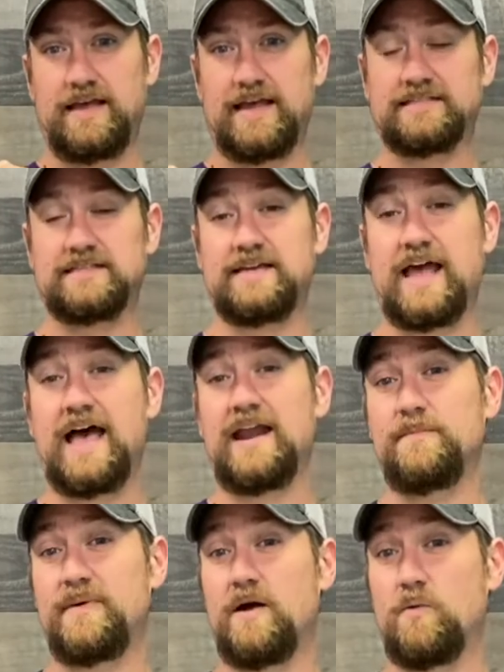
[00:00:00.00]
it's
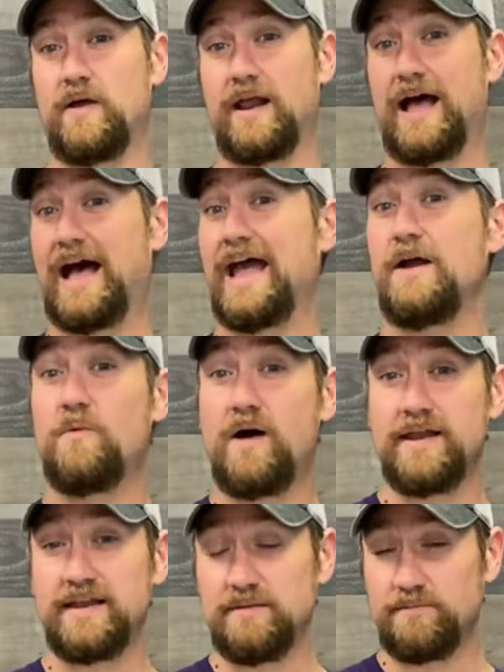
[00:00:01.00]
not about what I
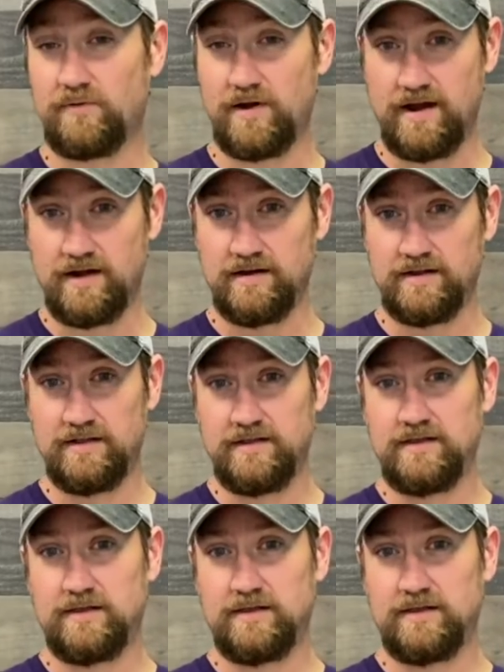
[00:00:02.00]
want in prayer,